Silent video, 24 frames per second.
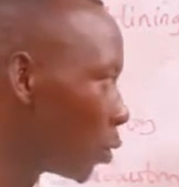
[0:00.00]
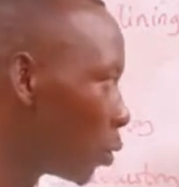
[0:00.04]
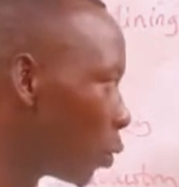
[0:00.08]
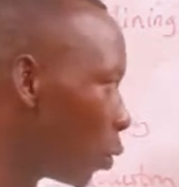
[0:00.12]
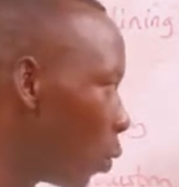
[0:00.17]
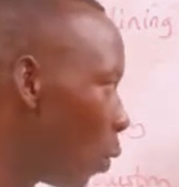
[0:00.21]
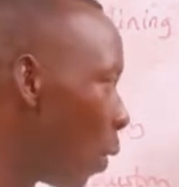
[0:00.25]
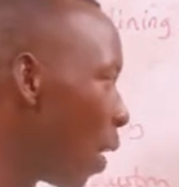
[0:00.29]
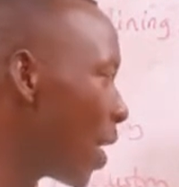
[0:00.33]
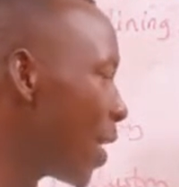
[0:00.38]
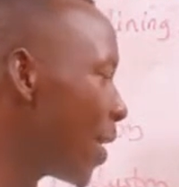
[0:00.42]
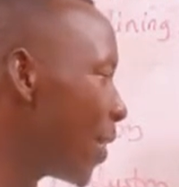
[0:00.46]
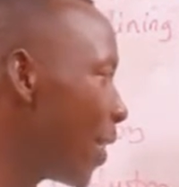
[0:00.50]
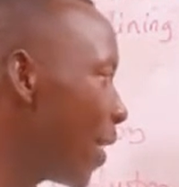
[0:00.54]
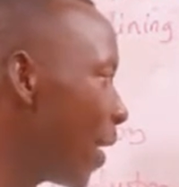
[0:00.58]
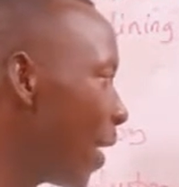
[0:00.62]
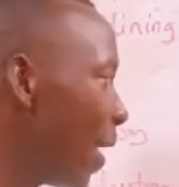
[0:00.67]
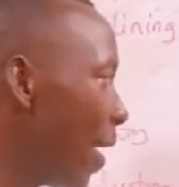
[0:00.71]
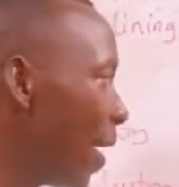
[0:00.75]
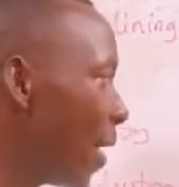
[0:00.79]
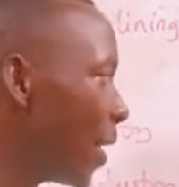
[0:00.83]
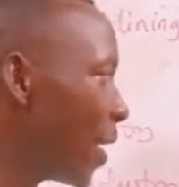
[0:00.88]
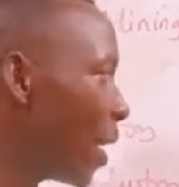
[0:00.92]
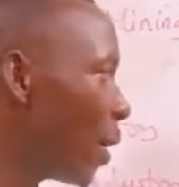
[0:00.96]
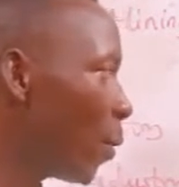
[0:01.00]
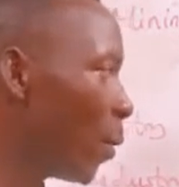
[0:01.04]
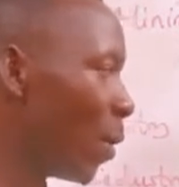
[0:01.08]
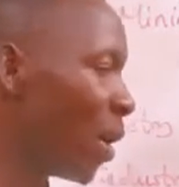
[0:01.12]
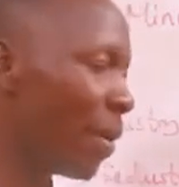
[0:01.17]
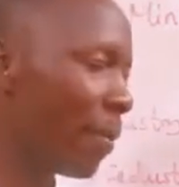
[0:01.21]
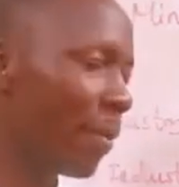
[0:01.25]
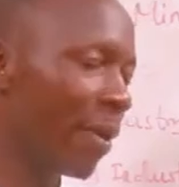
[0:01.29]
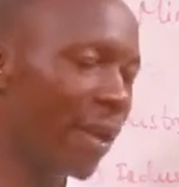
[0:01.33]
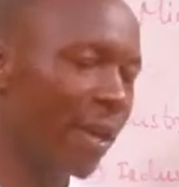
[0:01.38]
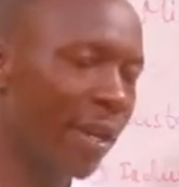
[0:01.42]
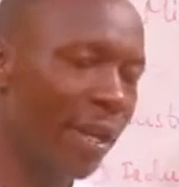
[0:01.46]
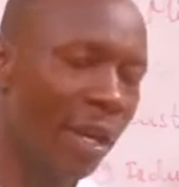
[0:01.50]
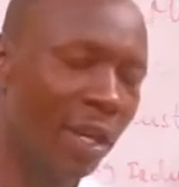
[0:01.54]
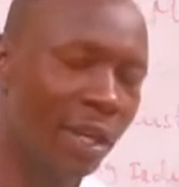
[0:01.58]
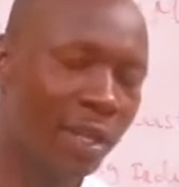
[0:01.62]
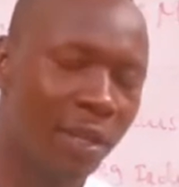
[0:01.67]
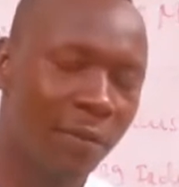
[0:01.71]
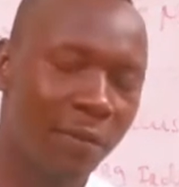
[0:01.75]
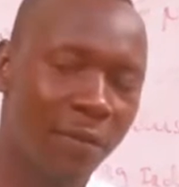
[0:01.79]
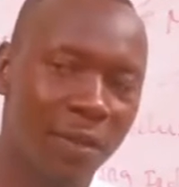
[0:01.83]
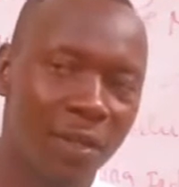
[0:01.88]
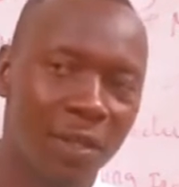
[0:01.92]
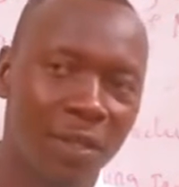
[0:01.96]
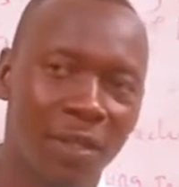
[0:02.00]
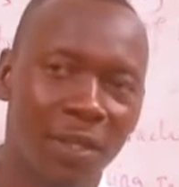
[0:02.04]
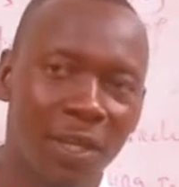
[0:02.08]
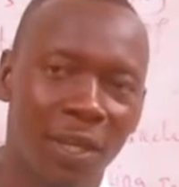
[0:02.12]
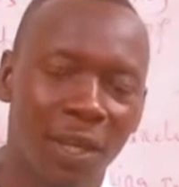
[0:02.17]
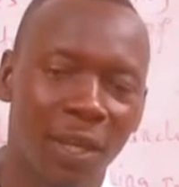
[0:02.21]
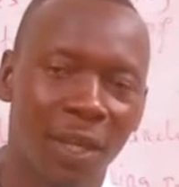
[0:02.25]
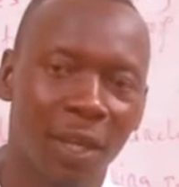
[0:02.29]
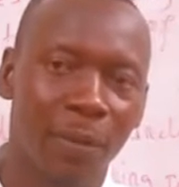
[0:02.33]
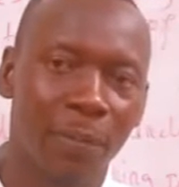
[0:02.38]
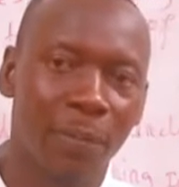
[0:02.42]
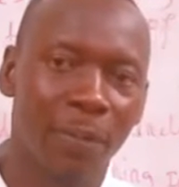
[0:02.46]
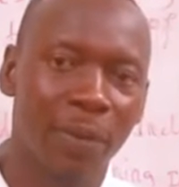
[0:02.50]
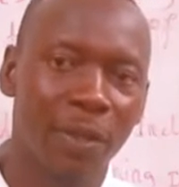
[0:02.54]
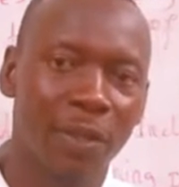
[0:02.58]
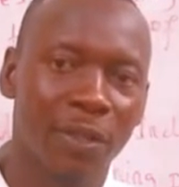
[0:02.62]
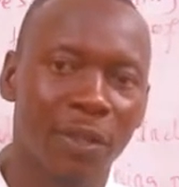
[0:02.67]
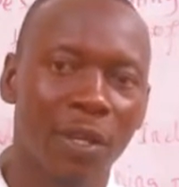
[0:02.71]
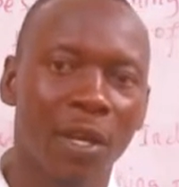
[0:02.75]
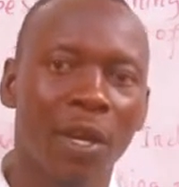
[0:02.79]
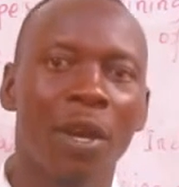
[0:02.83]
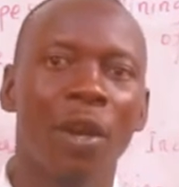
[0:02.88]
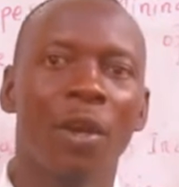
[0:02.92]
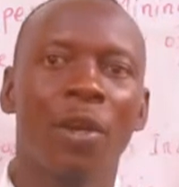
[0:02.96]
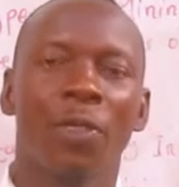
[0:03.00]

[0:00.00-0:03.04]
toward the area where mining activity is taking place,